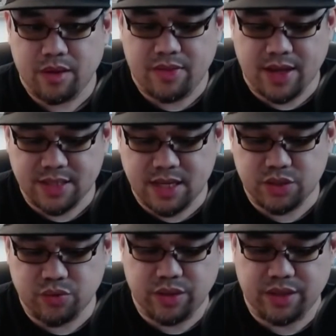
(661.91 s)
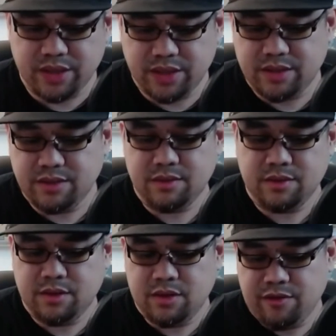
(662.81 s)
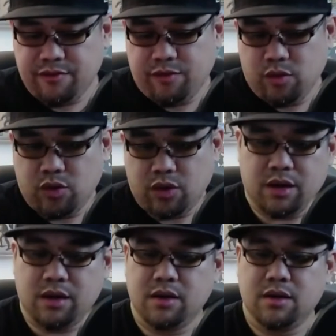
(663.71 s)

That's actually really good for